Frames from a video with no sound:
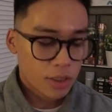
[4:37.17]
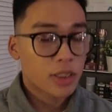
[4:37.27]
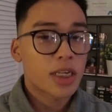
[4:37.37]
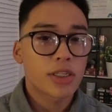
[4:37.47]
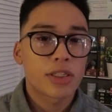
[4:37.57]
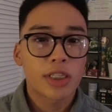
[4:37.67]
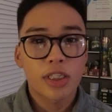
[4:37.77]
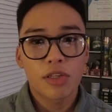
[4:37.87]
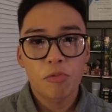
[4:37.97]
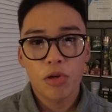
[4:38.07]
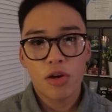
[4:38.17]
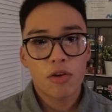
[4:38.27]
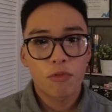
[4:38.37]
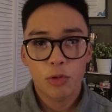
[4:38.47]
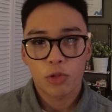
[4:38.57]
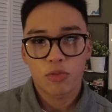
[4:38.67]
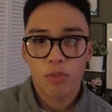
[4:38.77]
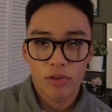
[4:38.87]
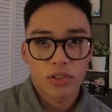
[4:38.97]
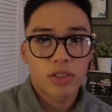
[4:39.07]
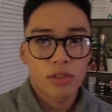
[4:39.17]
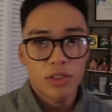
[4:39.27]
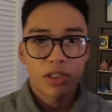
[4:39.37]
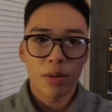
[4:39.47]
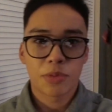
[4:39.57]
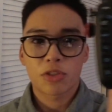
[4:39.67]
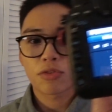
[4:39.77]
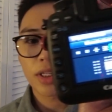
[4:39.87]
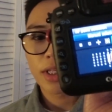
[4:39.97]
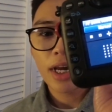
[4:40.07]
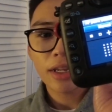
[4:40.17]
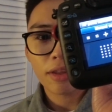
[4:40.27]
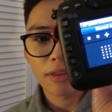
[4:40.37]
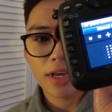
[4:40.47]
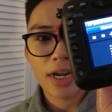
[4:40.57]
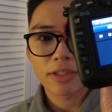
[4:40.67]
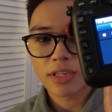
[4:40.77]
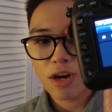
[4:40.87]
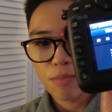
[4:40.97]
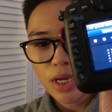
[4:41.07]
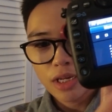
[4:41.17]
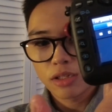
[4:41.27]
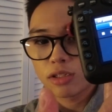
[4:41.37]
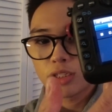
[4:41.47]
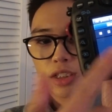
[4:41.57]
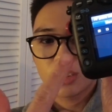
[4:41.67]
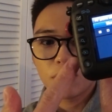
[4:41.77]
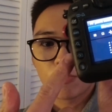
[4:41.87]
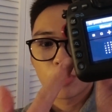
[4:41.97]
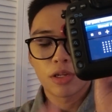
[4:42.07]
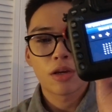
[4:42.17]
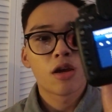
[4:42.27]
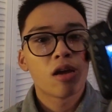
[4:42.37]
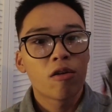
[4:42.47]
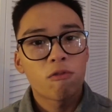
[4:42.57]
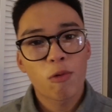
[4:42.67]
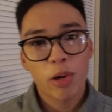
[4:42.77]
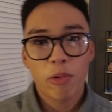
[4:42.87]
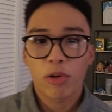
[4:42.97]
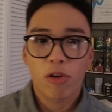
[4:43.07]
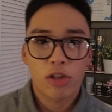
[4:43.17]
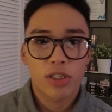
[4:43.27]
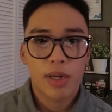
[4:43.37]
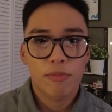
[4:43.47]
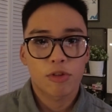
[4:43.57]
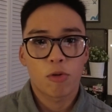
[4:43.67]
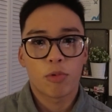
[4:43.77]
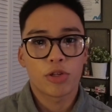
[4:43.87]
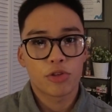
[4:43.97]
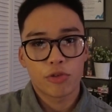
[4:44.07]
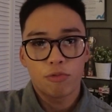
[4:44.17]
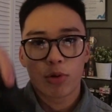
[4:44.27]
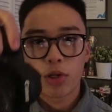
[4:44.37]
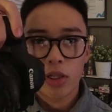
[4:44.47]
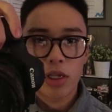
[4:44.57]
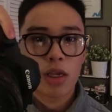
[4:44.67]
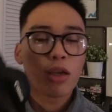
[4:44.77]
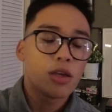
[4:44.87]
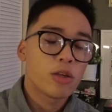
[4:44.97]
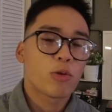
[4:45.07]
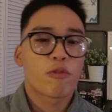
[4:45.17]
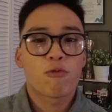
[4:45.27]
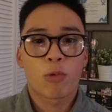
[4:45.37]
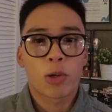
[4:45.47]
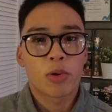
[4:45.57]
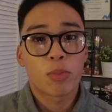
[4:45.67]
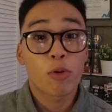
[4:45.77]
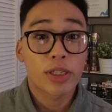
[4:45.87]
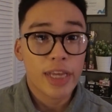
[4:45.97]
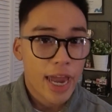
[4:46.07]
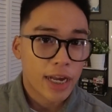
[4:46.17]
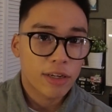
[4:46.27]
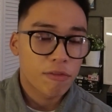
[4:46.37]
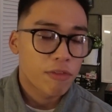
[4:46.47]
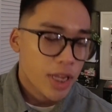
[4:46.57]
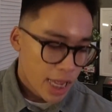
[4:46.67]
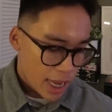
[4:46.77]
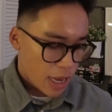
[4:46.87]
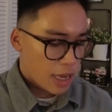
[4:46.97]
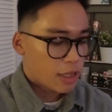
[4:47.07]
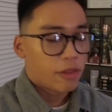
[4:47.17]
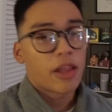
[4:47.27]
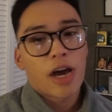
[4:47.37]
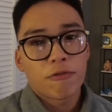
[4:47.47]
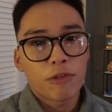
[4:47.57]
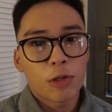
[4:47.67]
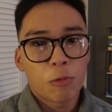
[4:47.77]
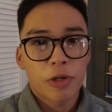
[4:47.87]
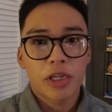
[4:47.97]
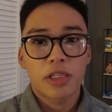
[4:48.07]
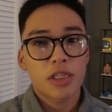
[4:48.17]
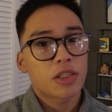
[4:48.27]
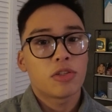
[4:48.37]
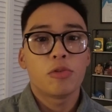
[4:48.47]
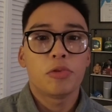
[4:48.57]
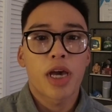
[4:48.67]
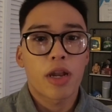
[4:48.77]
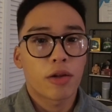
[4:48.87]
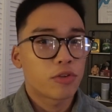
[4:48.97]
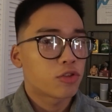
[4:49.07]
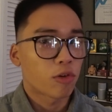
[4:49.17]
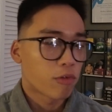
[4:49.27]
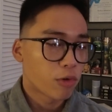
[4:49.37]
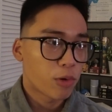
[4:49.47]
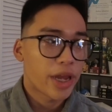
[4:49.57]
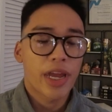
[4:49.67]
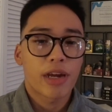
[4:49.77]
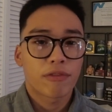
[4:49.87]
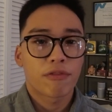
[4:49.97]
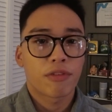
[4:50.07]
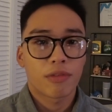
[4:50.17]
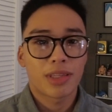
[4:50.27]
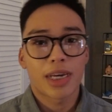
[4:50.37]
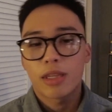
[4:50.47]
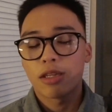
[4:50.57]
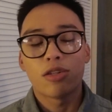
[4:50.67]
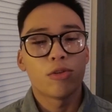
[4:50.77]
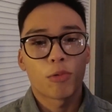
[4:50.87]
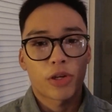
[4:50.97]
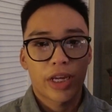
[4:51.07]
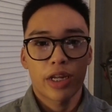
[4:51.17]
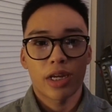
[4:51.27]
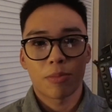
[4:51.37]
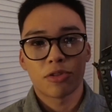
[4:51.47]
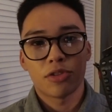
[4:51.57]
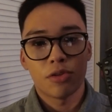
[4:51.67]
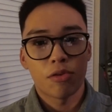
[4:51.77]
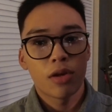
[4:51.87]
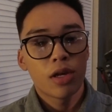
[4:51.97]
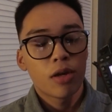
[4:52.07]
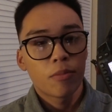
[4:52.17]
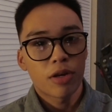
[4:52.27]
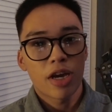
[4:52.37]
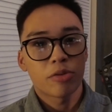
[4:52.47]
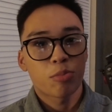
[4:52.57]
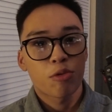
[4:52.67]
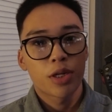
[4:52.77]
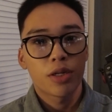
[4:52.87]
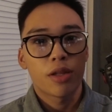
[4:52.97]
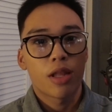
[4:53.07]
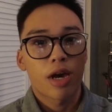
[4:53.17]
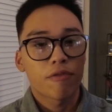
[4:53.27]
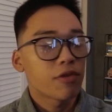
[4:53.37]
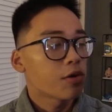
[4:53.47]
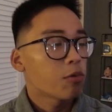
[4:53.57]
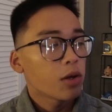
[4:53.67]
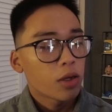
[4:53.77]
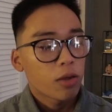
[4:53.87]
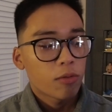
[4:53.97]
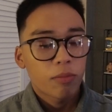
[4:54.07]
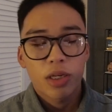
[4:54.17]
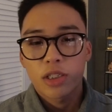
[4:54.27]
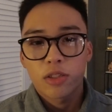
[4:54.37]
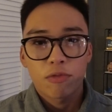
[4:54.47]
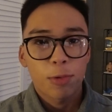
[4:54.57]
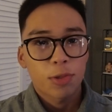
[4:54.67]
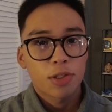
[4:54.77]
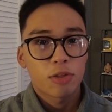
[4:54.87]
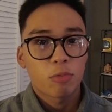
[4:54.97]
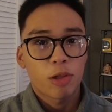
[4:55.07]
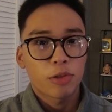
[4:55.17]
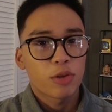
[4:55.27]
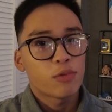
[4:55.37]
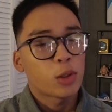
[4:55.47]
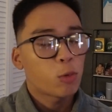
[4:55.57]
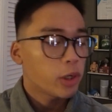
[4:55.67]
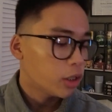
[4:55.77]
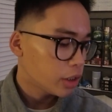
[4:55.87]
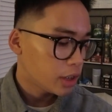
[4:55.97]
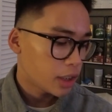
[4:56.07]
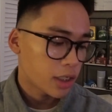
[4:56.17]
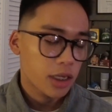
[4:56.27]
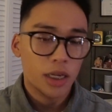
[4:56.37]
This has 61 autofocus points. To demonstrate that, that is how many? 61, 41 cross-type, so when you shoot vertically, you have 41 points active. And in live view, it doesn't do that servo AF that the newer Canon cameras do, but it has pretty good live view because it focuses relatively quickly.